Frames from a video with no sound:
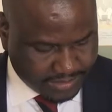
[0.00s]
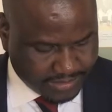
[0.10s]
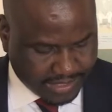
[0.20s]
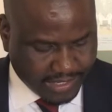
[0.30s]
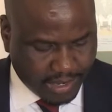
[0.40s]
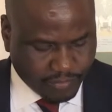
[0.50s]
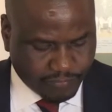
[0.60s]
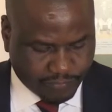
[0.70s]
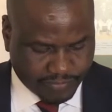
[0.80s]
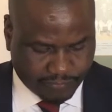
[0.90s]
The ground
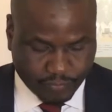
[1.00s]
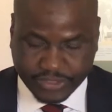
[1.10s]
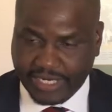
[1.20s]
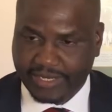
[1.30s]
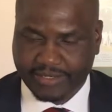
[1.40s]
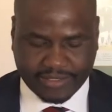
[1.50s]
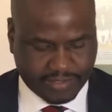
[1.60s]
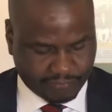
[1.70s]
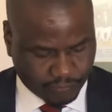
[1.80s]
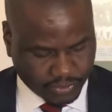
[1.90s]
for the future
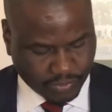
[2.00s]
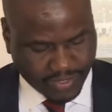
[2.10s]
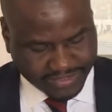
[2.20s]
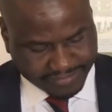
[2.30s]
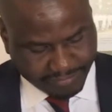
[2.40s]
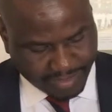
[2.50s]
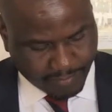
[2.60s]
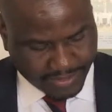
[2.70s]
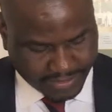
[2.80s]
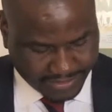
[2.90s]
where
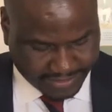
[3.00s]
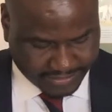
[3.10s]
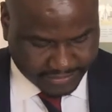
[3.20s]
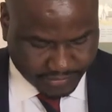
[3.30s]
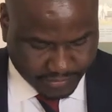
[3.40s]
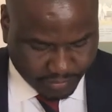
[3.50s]
Zimbabwe cricket